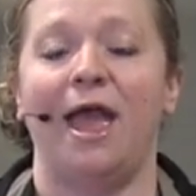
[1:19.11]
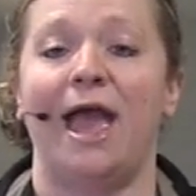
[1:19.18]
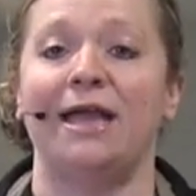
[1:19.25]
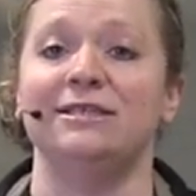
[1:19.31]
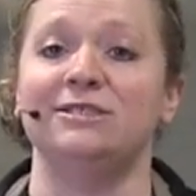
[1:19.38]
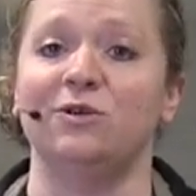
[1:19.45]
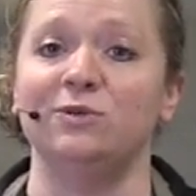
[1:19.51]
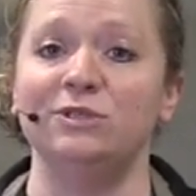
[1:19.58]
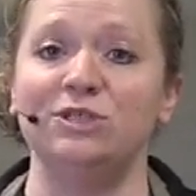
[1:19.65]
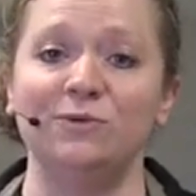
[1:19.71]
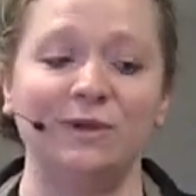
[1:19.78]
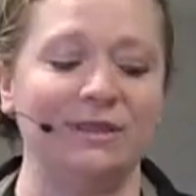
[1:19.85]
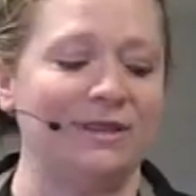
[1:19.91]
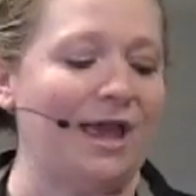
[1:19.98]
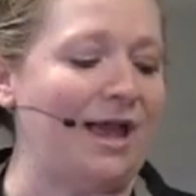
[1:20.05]
And so in
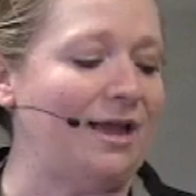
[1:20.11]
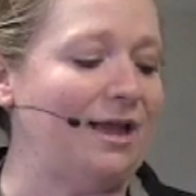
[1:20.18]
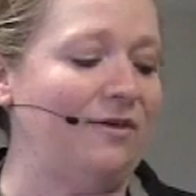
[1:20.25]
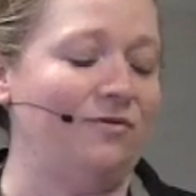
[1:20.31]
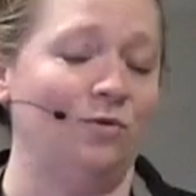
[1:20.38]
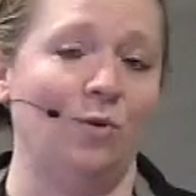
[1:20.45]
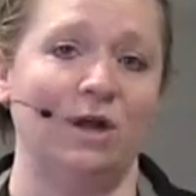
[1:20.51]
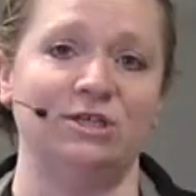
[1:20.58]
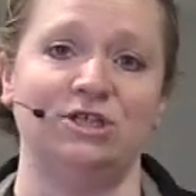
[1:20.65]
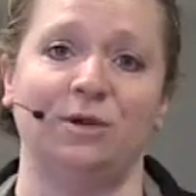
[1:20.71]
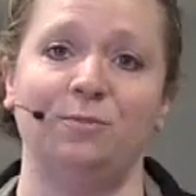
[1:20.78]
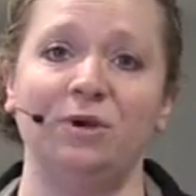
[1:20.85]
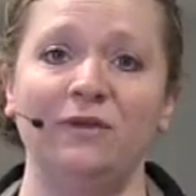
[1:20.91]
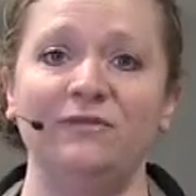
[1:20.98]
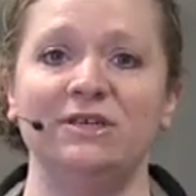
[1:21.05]
doing that, if you watched
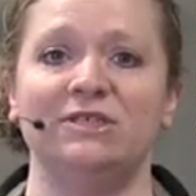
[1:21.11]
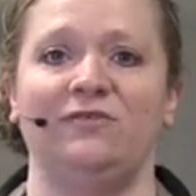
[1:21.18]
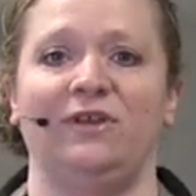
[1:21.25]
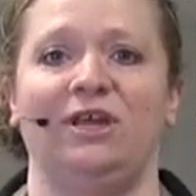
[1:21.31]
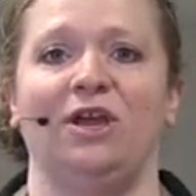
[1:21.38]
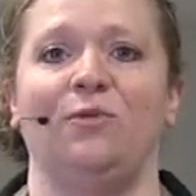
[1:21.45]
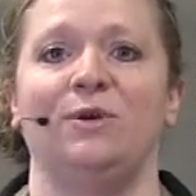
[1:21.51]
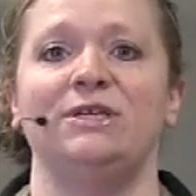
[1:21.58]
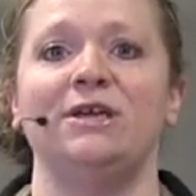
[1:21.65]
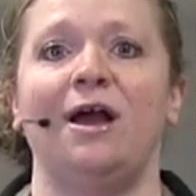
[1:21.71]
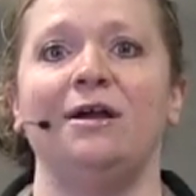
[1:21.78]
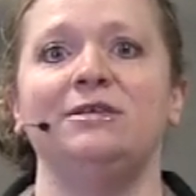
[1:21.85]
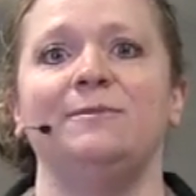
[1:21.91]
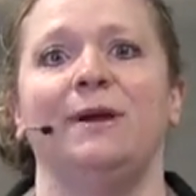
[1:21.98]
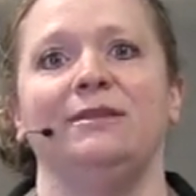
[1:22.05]
our previous video, we
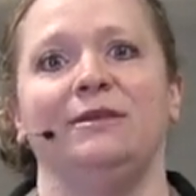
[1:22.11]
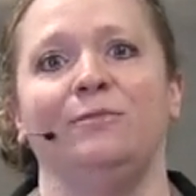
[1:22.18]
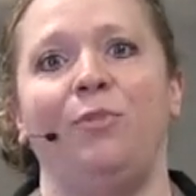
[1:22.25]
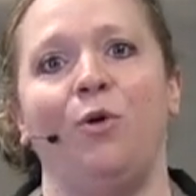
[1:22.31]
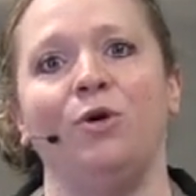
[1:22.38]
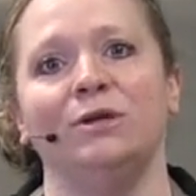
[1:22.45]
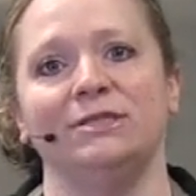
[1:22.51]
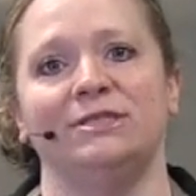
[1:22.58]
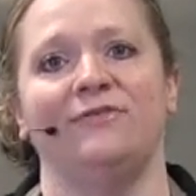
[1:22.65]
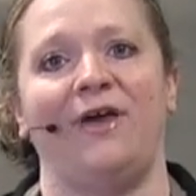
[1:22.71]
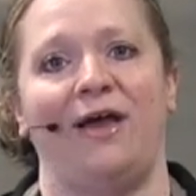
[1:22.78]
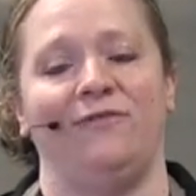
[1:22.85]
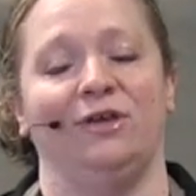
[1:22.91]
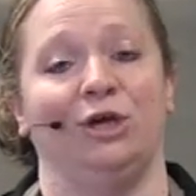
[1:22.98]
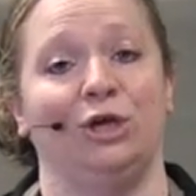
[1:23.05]
talked about the importance of
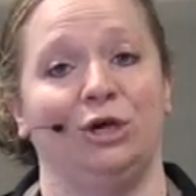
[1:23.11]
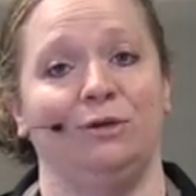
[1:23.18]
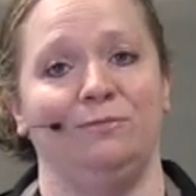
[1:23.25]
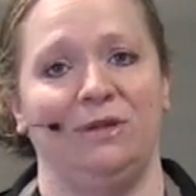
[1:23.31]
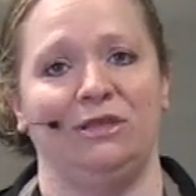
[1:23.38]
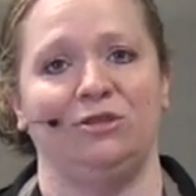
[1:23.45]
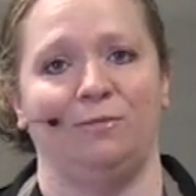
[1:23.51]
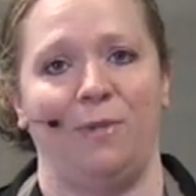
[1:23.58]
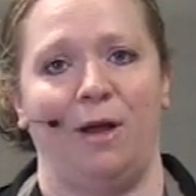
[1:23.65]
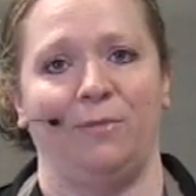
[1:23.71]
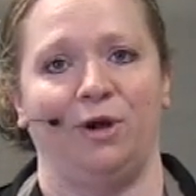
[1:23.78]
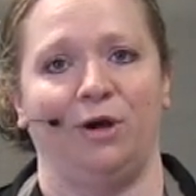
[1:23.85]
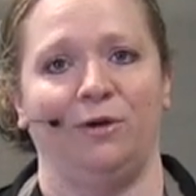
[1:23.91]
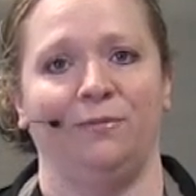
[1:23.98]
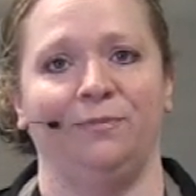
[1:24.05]
having a good meat
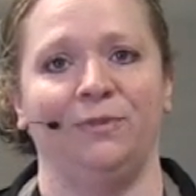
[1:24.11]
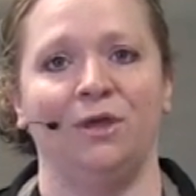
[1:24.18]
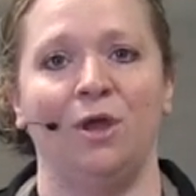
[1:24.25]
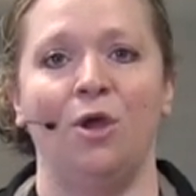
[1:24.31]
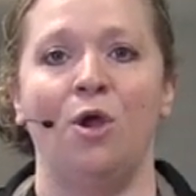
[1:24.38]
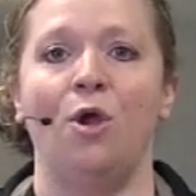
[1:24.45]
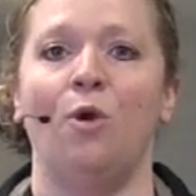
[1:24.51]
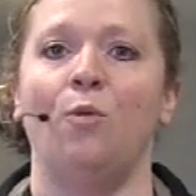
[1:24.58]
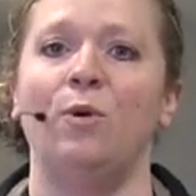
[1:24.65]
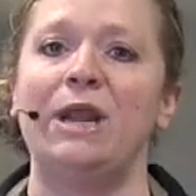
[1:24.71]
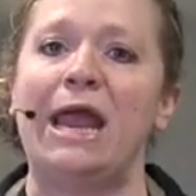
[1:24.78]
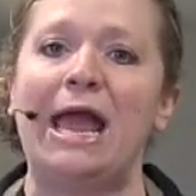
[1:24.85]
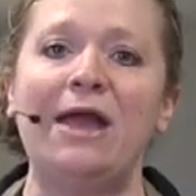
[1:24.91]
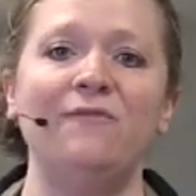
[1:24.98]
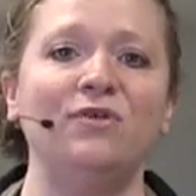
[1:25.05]
thermometer.
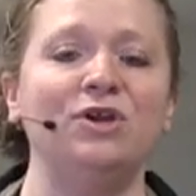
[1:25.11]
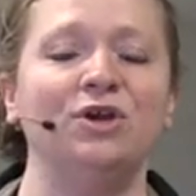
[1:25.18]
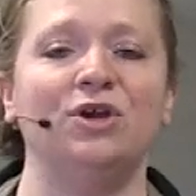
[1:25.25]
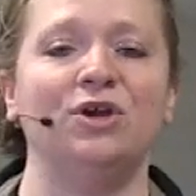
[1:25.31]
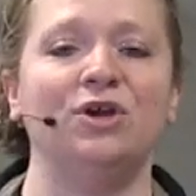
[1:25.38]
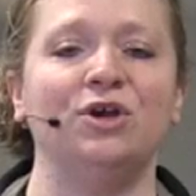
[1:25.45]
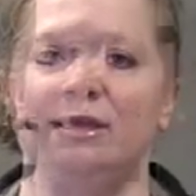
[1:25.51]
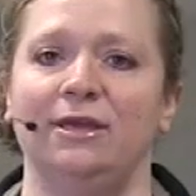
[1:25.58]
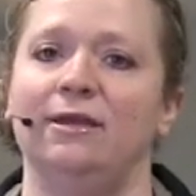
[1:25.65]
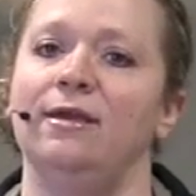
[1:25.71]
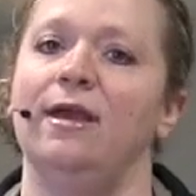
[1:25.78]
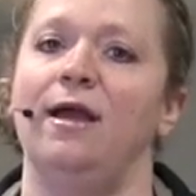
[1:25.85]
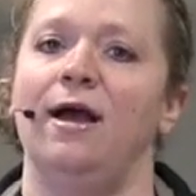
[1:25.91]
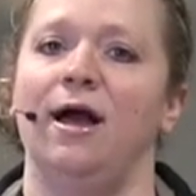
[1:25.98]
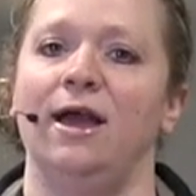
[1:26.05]
Whenever you're
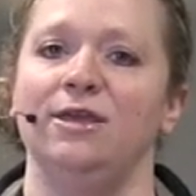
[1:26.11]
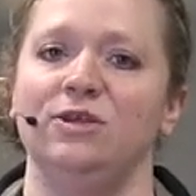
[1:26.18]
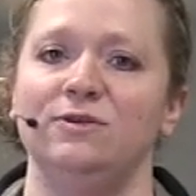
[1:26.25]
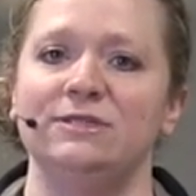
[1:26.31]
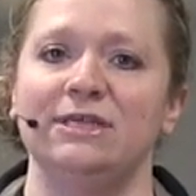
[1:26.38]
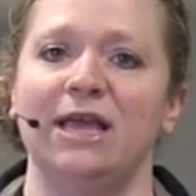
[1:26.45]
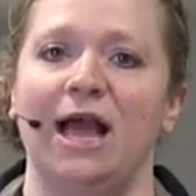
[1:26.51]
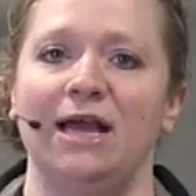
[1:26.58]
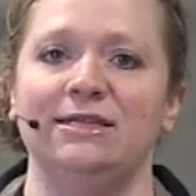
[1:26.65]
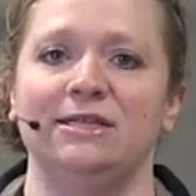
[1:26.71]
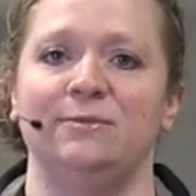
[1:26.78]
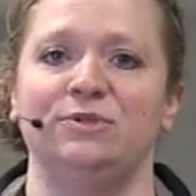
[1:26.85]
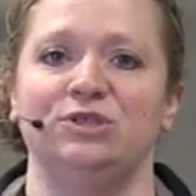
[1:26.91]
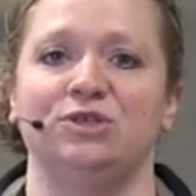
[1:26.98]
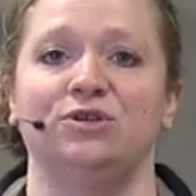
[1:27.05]
cooking using high
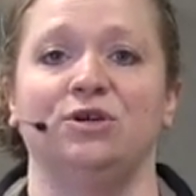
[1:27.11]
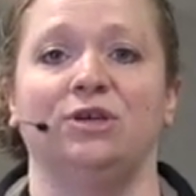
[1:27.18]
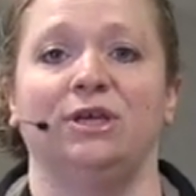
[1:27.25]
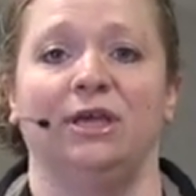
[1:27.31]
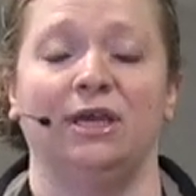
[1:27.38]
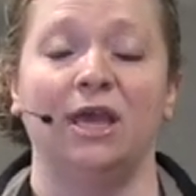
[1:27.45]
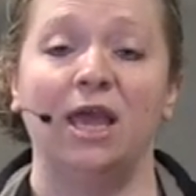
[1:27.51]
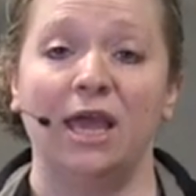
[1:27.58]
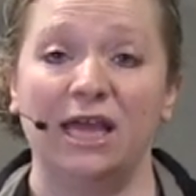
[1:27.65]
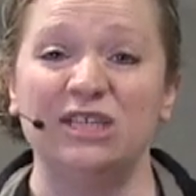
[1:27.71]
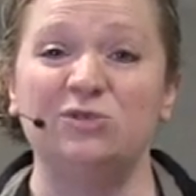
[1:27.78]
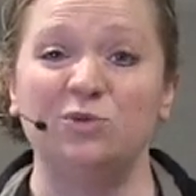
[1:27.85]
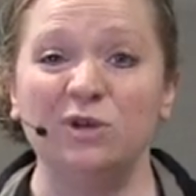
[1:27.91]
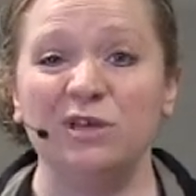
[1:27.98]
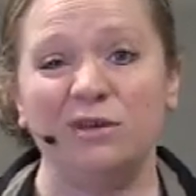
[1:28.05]
temperature cooking,
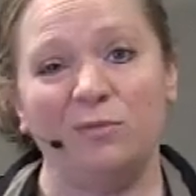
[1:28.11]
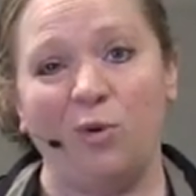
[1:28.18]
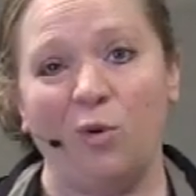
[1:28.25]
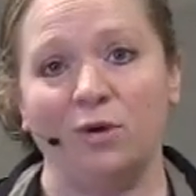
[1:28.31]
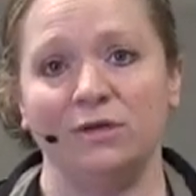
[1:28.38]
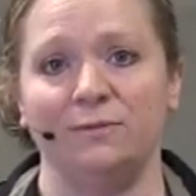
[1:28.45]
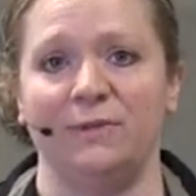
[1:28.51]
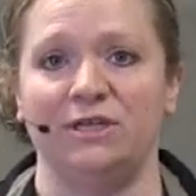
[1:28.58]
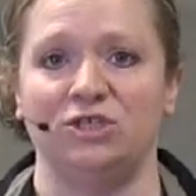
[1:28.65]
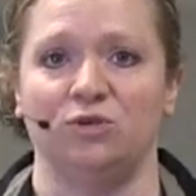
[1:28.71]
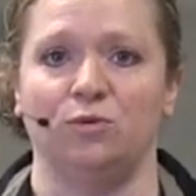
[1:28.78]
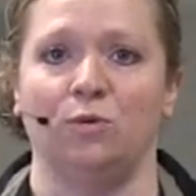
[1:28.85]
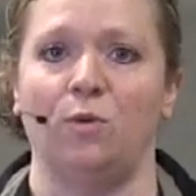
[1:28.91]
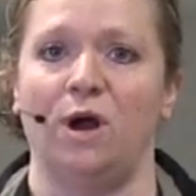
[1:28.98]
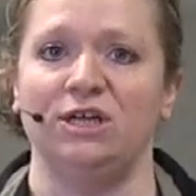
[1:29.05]
it's really important to make
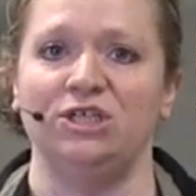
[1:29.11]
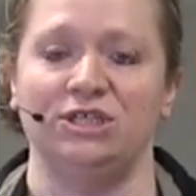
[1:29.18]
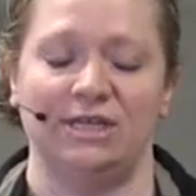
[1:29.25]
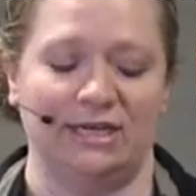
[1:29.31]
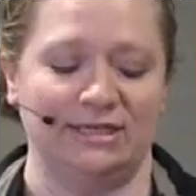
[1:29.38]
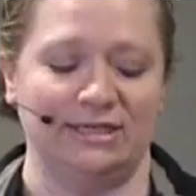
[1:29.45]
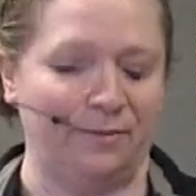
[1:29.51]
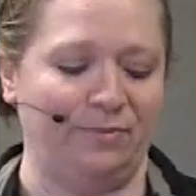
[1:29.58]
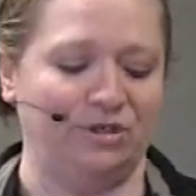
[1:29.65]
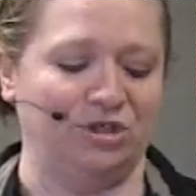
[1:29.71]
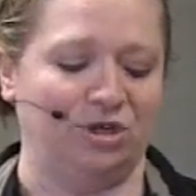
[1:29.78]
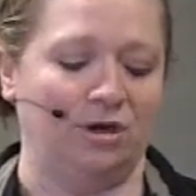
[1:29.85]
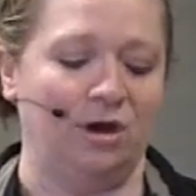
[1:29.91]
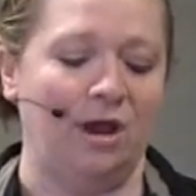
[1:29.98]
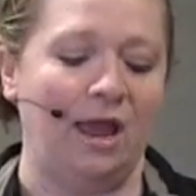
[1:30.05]
sure we're watching that
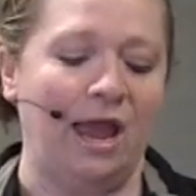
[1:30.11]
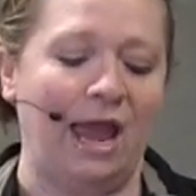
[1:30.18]
temperature.